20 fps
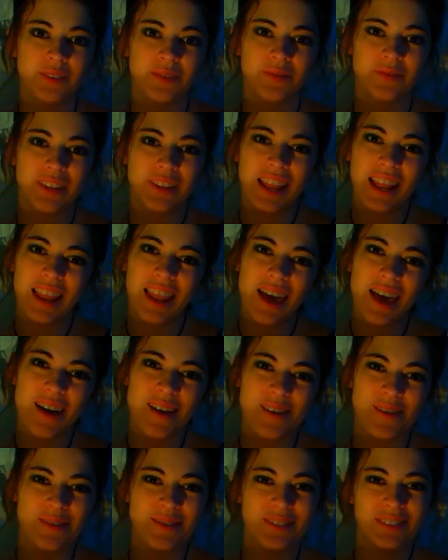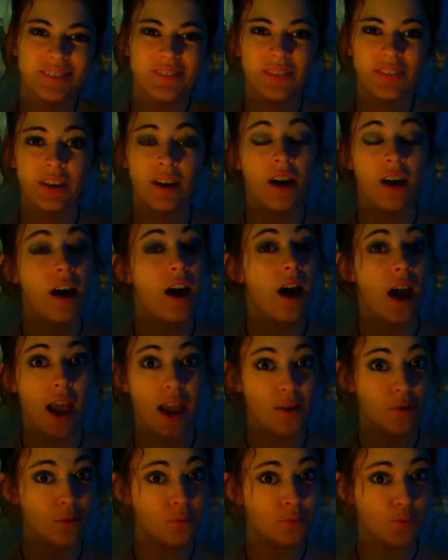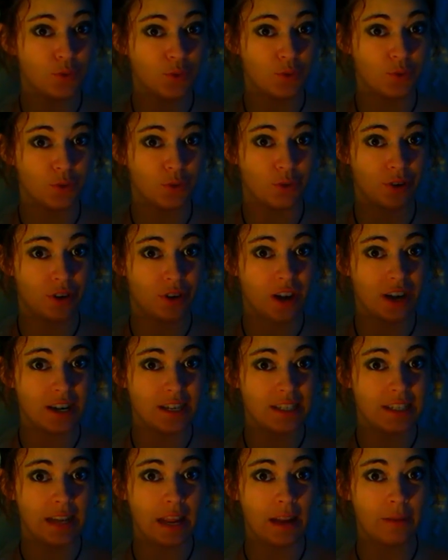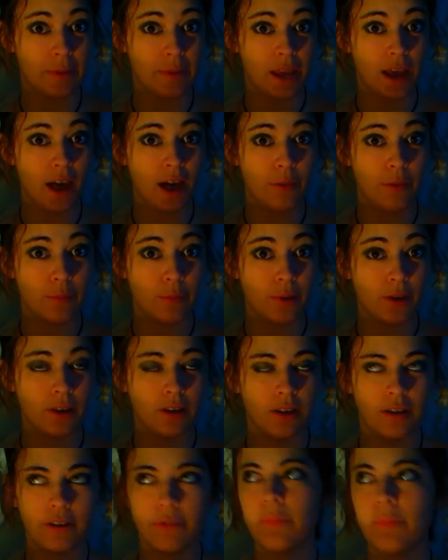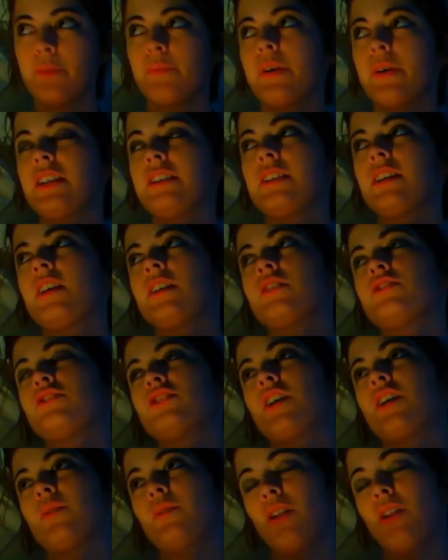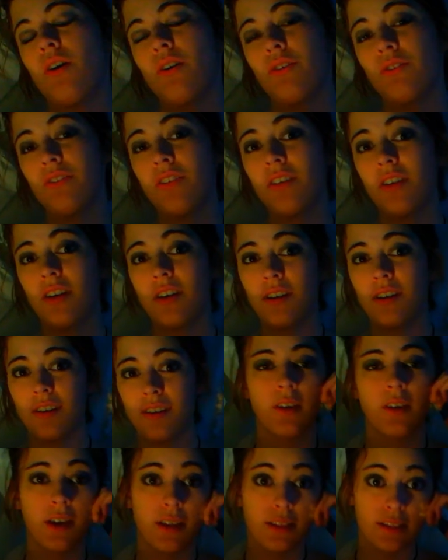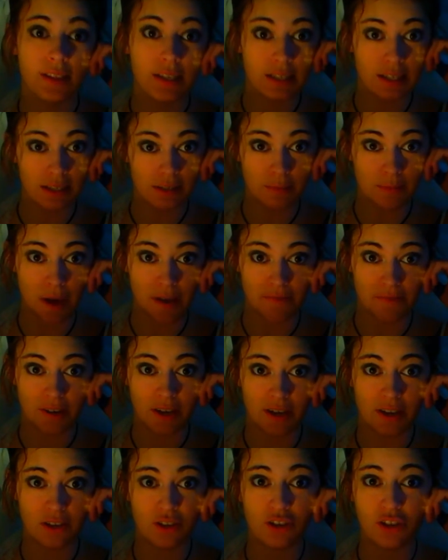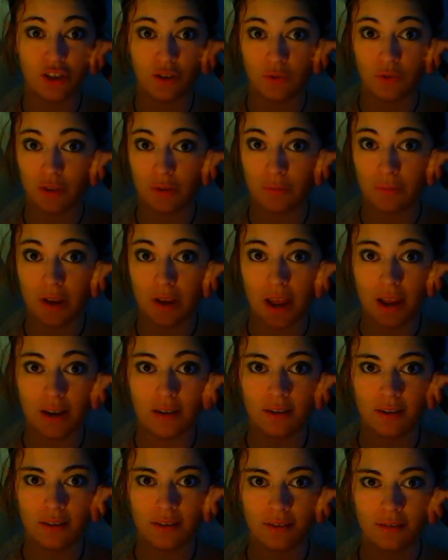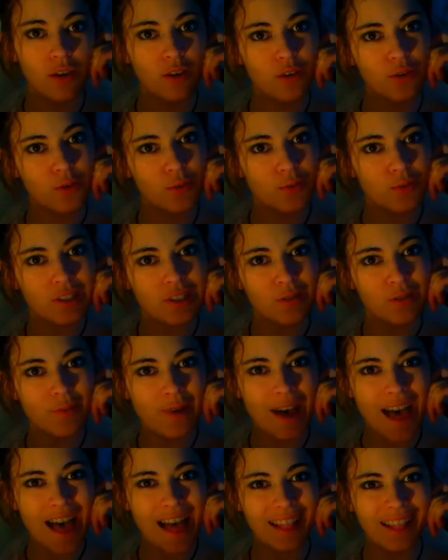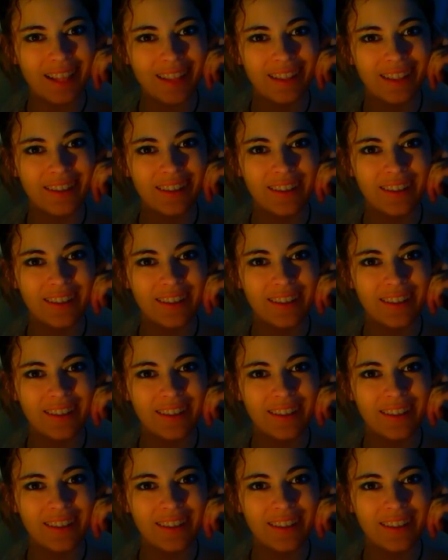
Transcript: Well, hello. I almost thought you were going to stand me up. Been waiting here so long. This is my first YouTube date. Yours as well?